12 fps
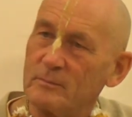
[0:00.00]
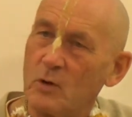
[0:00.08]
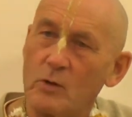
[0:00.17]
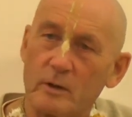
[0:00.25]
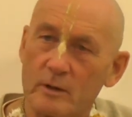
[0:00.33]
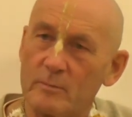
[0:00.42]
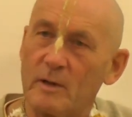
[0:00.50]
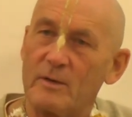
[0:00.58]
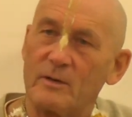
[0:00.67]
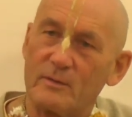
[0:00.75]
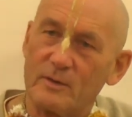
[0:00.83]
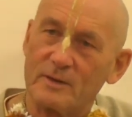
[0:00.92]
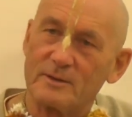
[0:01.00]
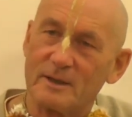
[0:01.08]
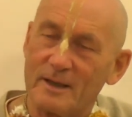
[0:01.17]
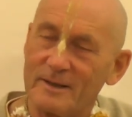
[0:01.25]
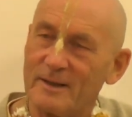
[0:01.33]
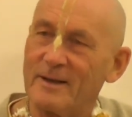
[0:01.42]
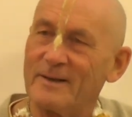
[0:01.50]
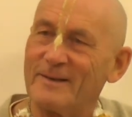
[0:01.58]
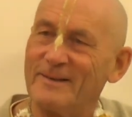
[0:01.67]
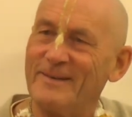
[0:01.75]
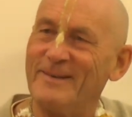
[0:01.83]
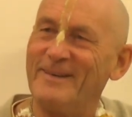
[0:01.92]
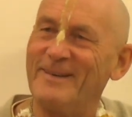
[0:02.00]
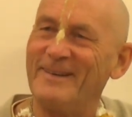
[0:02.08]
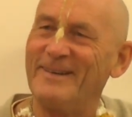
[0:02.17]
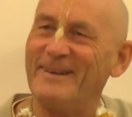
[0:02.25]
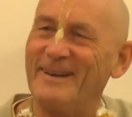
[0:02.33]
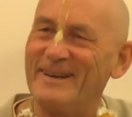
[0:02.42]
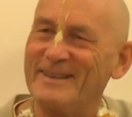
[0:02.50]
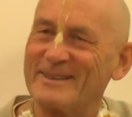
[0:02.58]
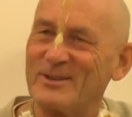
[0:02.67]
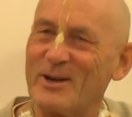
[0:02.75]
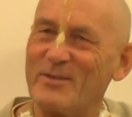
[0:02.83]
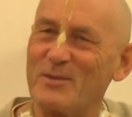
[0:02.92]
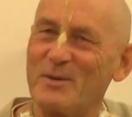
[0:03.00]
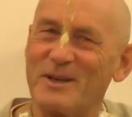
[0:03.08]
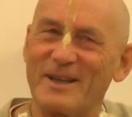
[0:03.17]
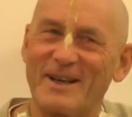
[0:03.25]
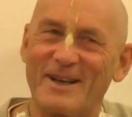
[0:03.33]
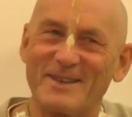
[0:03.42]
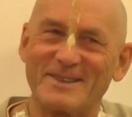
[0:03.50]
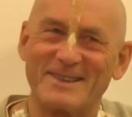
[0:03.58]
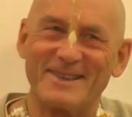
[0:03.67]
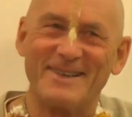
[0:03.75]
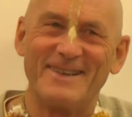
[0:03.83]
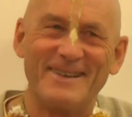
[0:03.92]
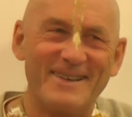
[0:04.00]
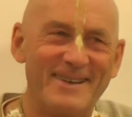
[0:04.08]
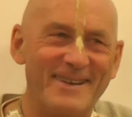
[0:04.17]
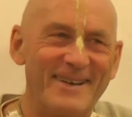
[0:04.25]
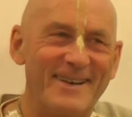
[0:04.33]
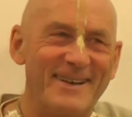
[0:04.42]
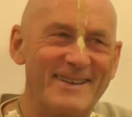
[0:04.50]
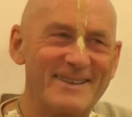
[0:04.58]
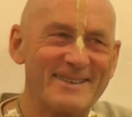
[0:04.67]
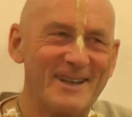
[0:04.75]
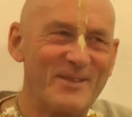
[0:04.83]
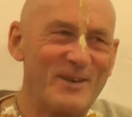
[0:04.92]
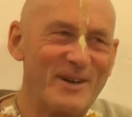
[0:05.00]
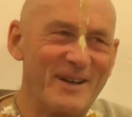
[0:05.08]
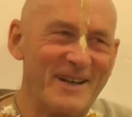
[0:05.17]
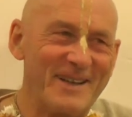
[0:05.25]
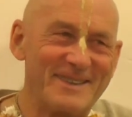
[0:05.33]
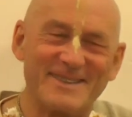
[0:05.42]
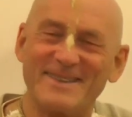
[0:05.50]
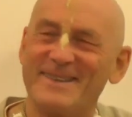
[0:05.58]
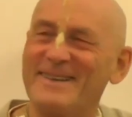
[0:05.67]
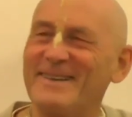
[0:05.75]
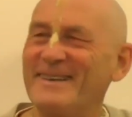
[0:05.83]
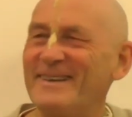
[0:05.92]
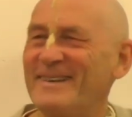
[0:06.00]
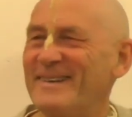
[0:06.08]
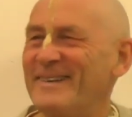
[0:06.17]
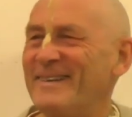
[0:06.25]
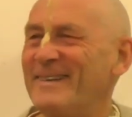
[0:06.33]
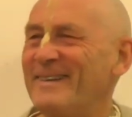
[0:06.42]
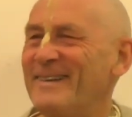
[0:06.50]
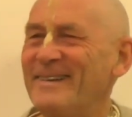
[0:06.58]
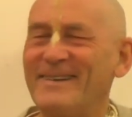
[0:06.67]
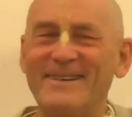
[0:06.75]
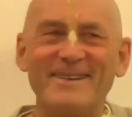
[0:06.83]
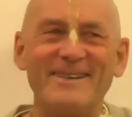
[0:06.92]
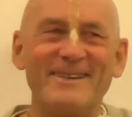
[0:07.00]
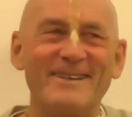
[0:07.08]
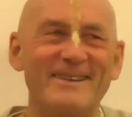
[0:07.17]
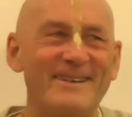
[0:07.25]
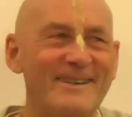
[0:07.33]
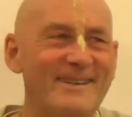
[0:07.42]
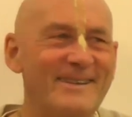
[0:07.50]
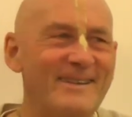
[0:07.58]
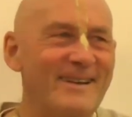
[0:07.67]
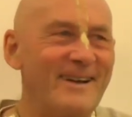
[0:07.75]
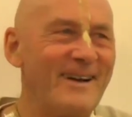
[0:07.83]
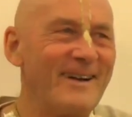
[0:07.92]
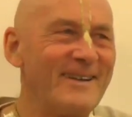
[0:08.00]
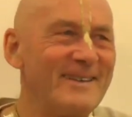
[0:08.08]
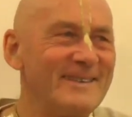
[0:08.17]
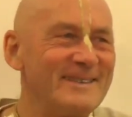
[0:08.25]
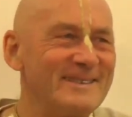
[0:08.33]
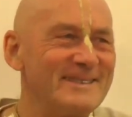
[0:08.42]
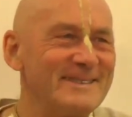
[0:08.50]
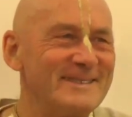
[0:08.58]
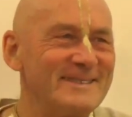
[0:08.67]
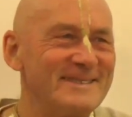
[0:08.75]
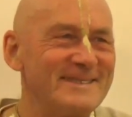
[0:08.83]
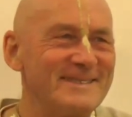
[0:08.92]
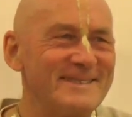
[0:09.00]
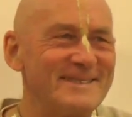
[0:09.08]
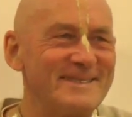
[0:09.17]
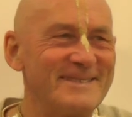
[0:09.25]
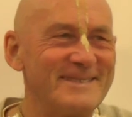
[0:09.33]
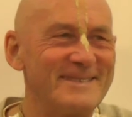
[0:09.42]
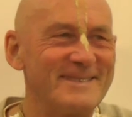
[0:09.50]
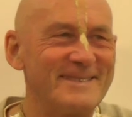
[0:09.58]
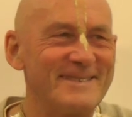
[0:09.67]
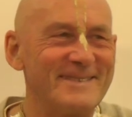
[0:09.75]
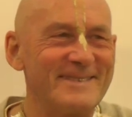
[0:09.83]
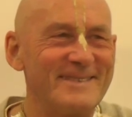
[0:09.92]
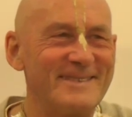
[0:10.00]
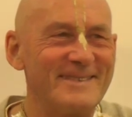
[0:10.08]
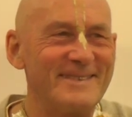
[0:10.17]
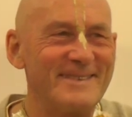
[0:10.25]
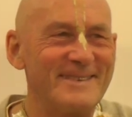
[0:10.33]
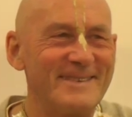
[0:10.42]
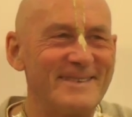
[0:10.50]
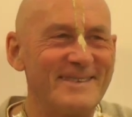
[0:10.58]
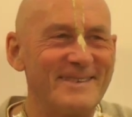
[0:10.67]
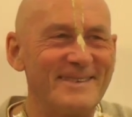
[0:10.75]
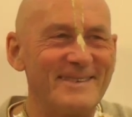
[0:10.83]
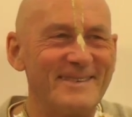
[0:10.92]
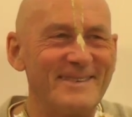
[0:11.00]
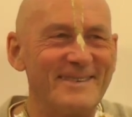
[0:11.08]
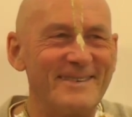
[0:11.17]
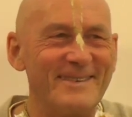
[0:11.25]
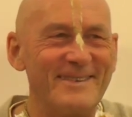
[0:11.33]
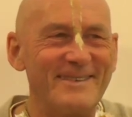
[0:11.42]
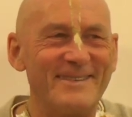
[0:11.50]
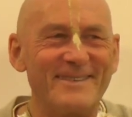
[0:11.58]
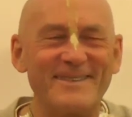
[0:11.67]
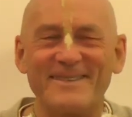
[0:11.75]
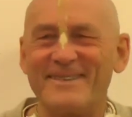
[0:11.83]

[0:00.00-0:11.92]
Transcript: Only the mother thinks like that. To everybody else, not very nice. But I don't think so. Huh? I don't think so. You're not a mother yet.